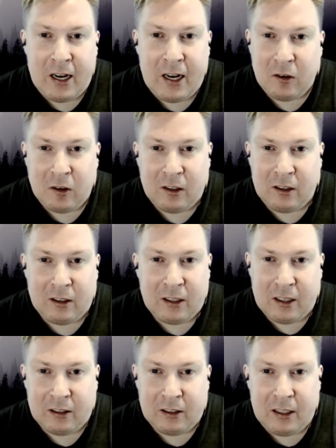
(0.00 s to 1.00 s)
UK or
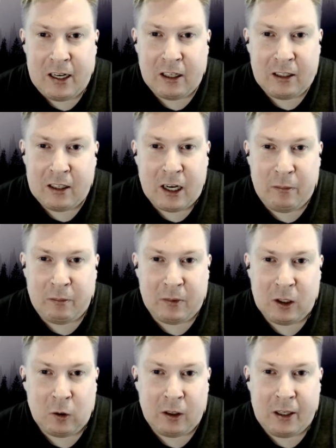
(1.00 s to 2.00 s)
England, I'm
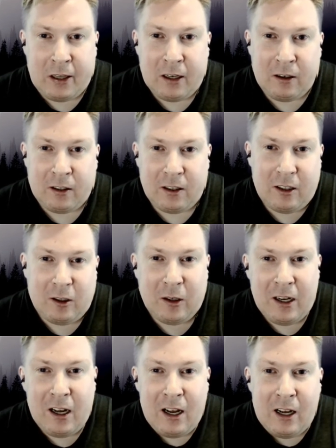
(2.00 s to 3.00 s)
totally there.
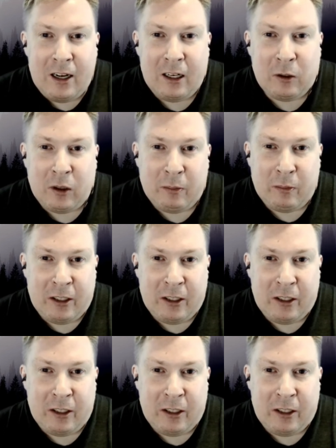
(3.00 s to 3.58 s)
So it's one of my